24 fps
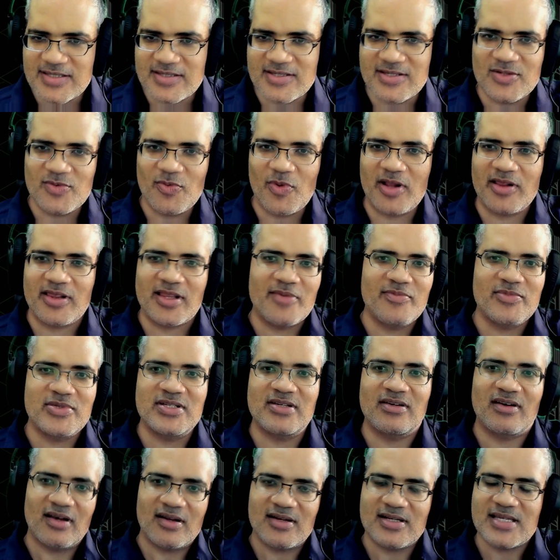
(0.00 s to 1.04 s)
Do you want them to
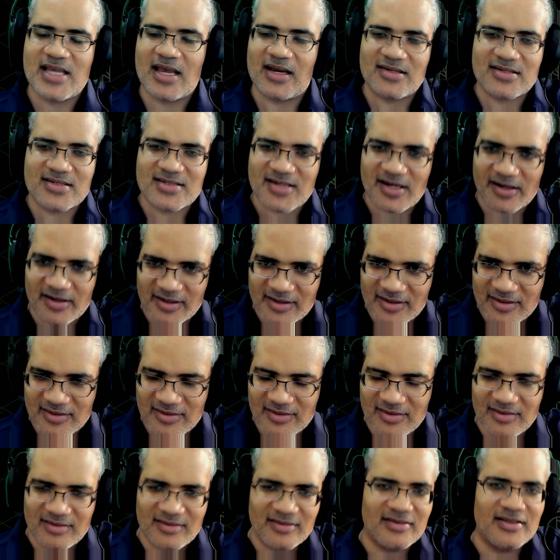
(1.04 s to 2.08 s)
contact
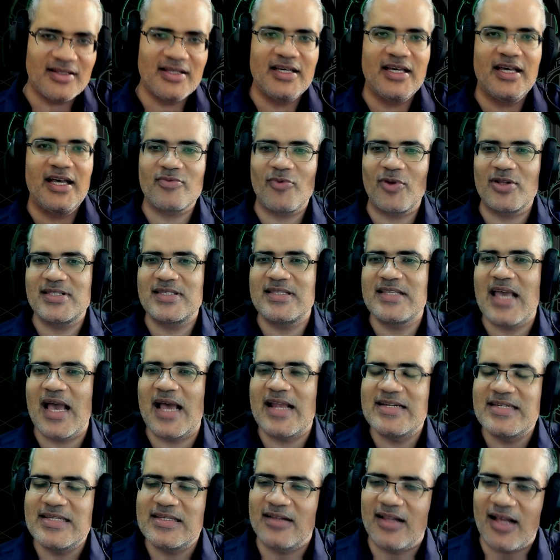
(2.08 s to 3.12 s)
Seracle? What's the
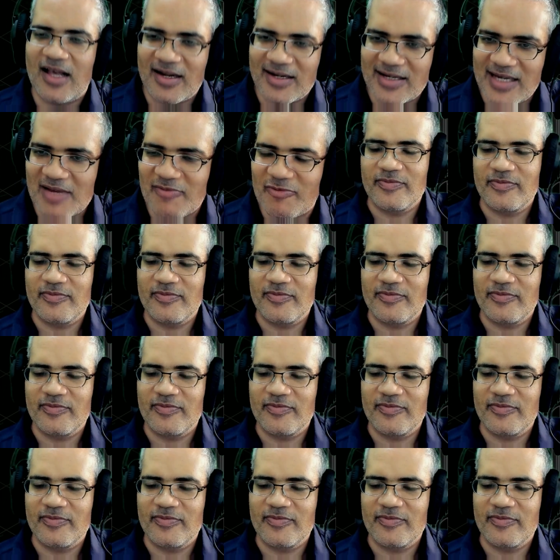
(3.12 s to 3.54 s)
ideal outcome?